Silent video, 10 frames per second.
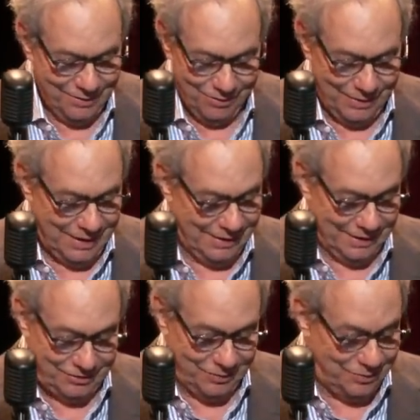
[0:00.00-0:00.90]
Wow,
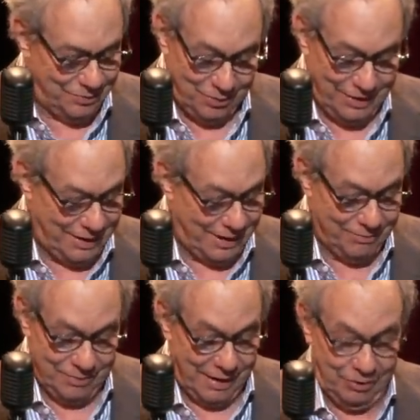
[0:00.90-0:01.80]
that's, boy,
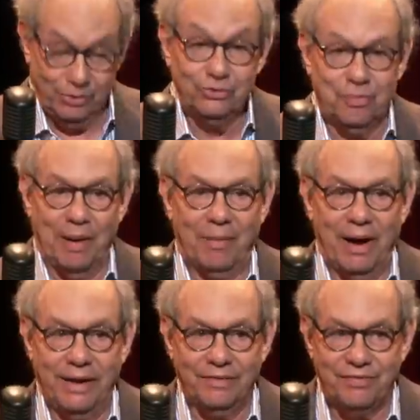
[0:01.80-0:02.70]
I would lose my
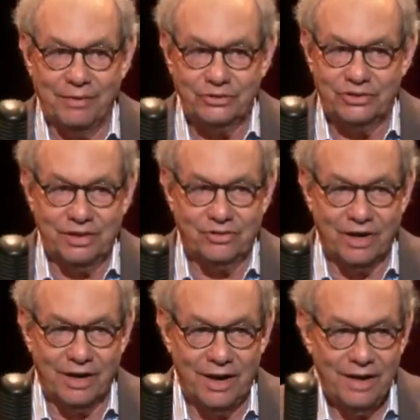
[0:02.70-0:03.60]
mind if I was
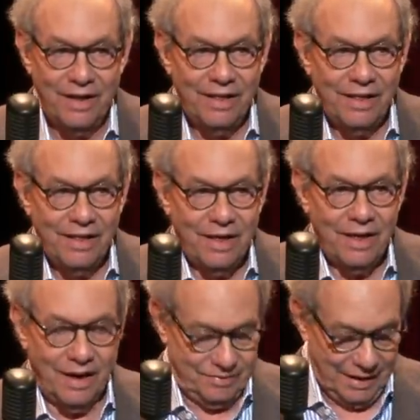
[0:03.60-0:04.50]
teaching.
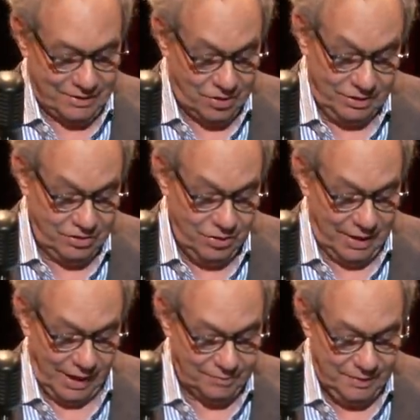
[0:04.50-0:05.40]
I couldn't do
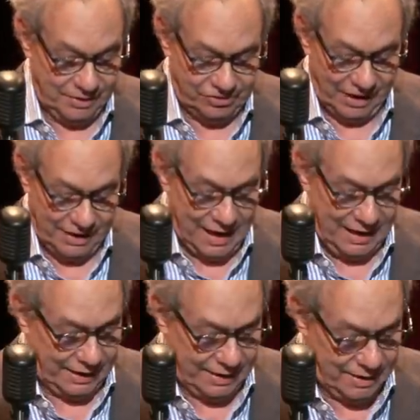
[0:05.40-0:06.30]
it, I'd be
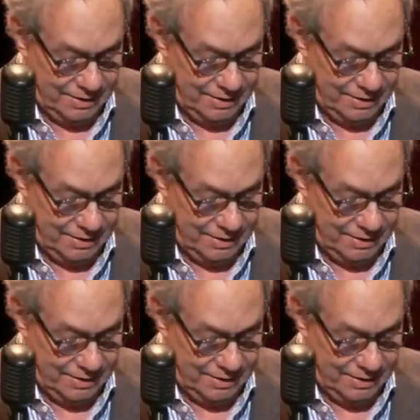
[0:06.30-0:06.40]
psychotic.